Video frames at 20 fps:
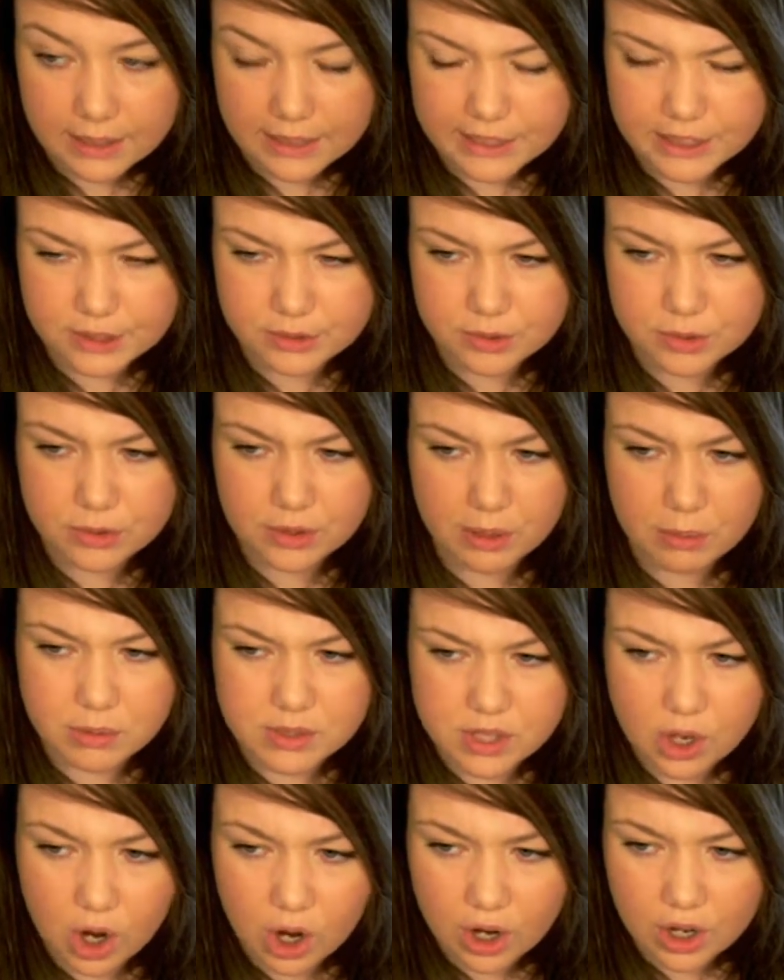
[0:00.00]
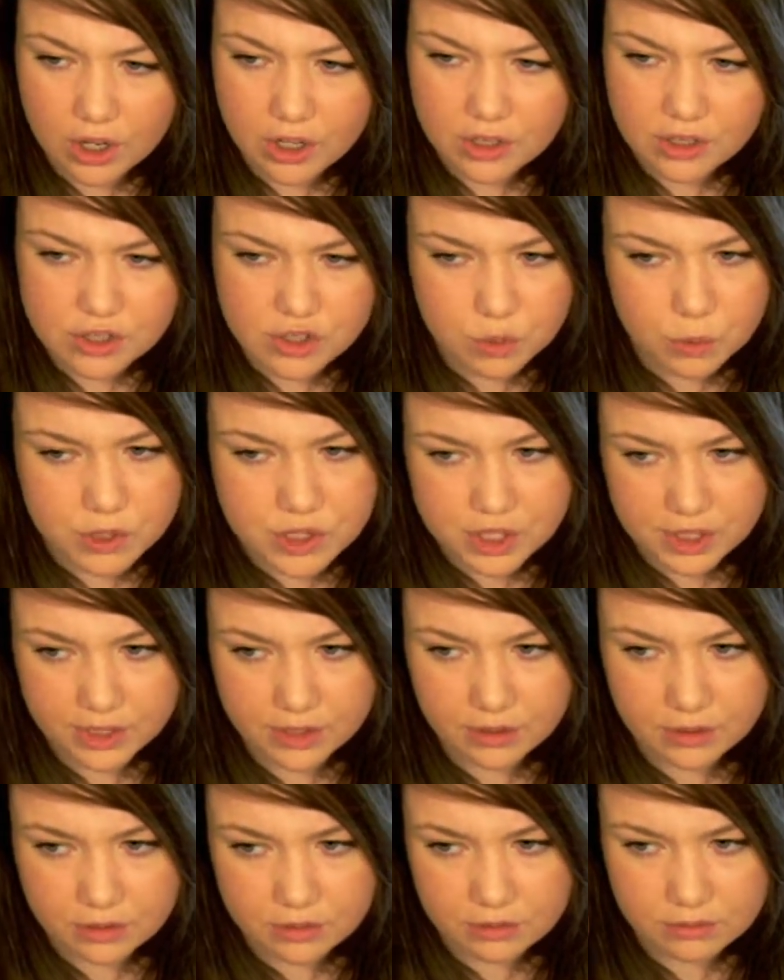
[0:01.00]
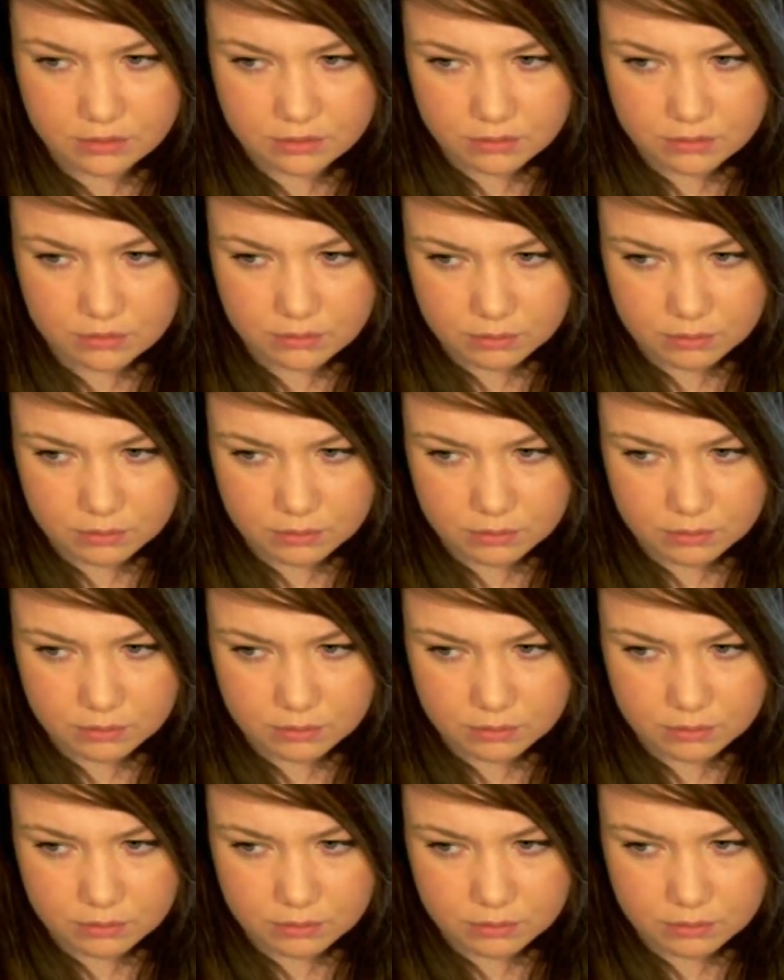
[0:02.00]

It was hard switching